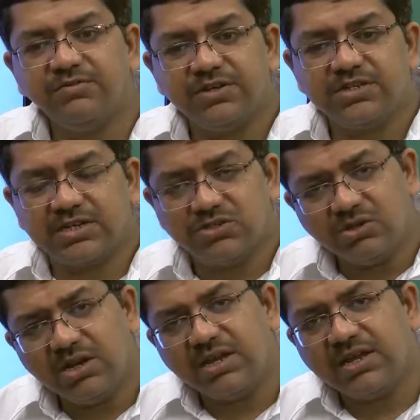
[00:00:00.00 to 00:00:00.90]
which
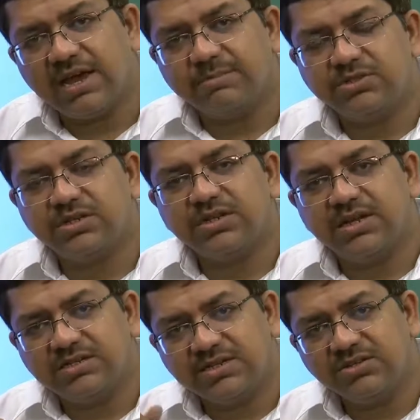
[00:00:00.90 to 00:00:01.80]
actually capture the
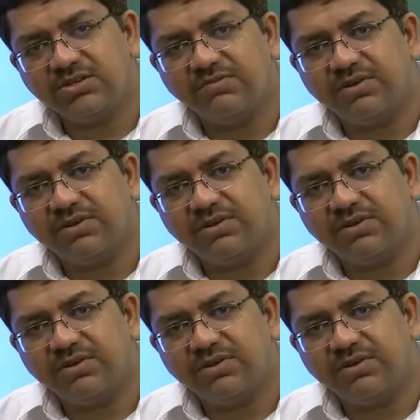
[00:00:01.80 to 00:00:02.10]
essence of